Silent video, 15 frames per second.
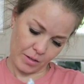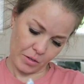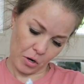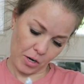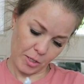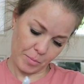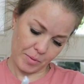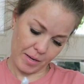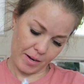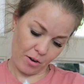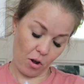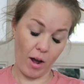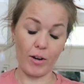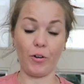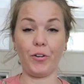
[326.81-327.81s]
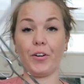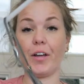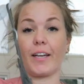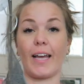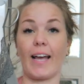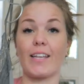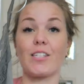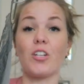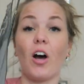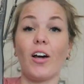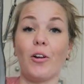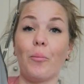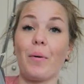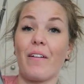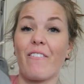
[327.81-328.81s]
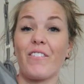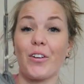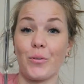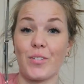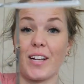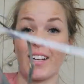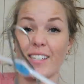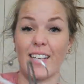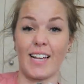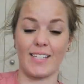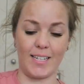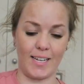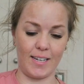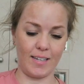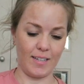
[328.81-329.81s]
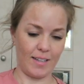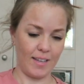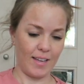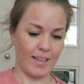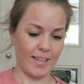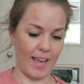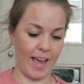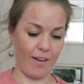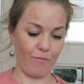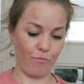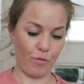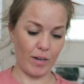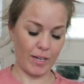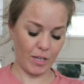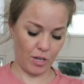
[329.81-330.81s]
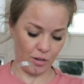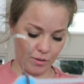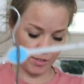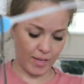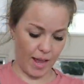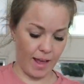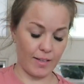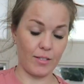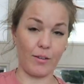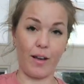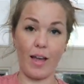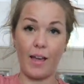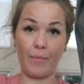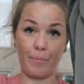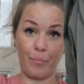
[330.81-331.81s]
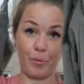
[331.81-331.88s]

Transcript: 90% nylon. Okay, it's nylon, but it feels like satin. Yeah, really cute set. So I